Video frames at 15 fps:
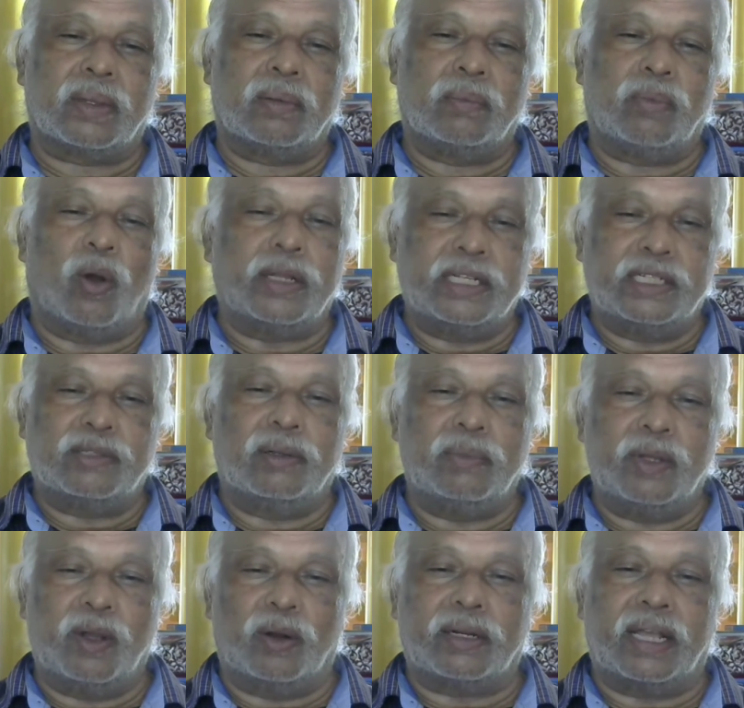Points will
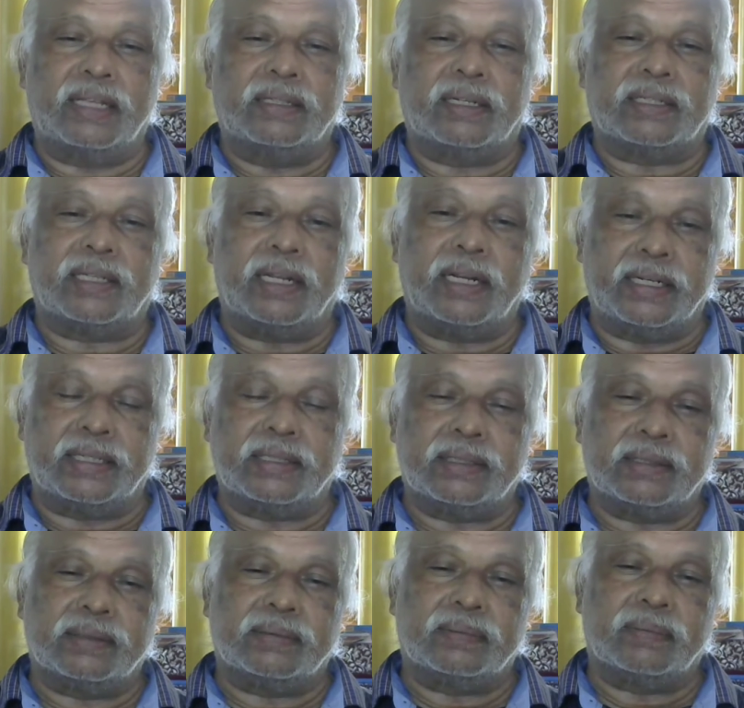be on either side,
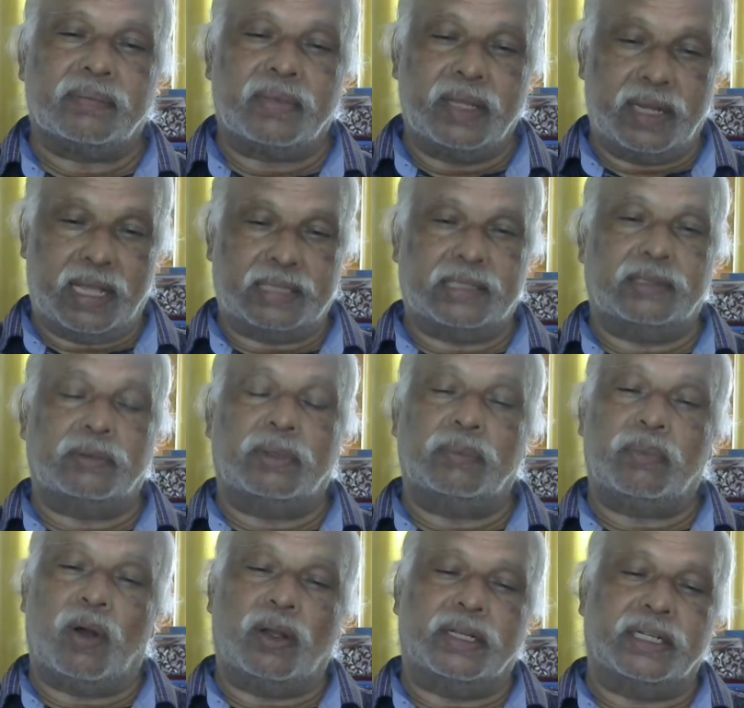inaccessible
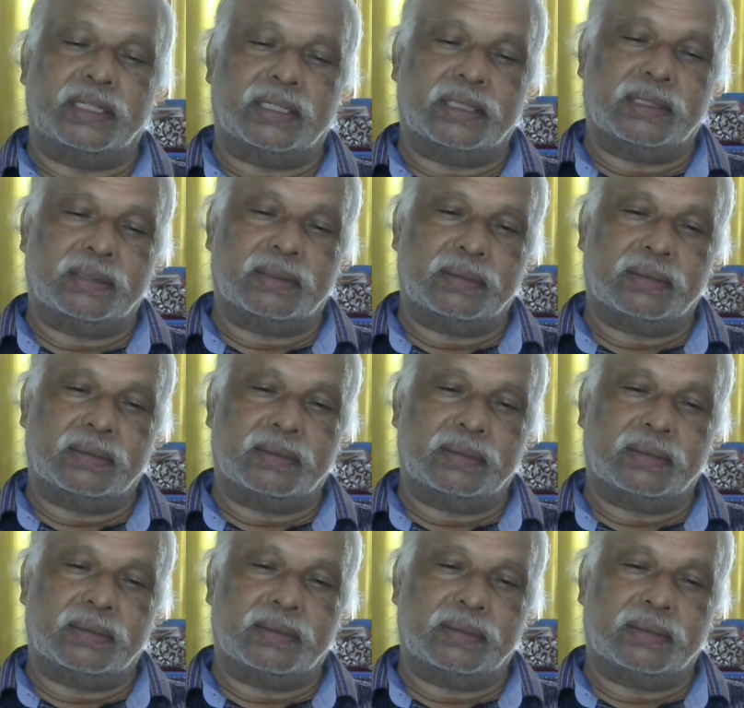points.